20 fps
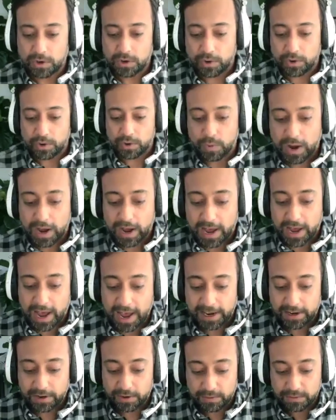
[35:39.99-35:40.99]
So
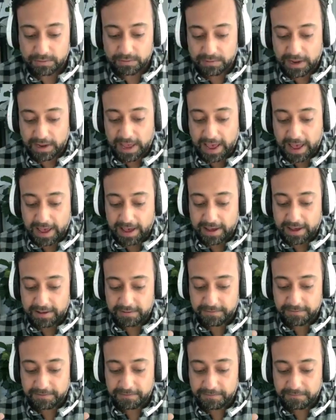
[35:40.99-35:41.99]
I don't
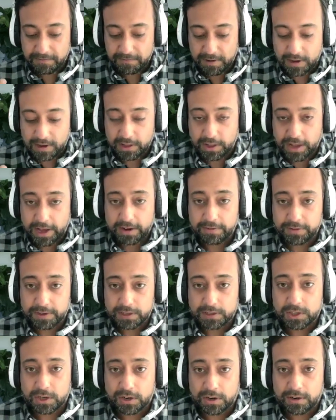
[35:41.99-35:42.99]
have a lot
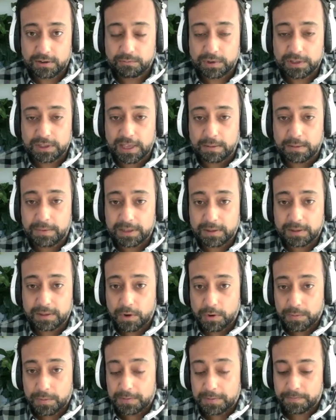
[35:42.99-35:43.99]
of concern with them at
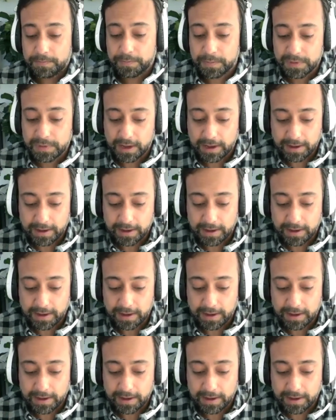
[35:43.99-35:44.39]
the moment.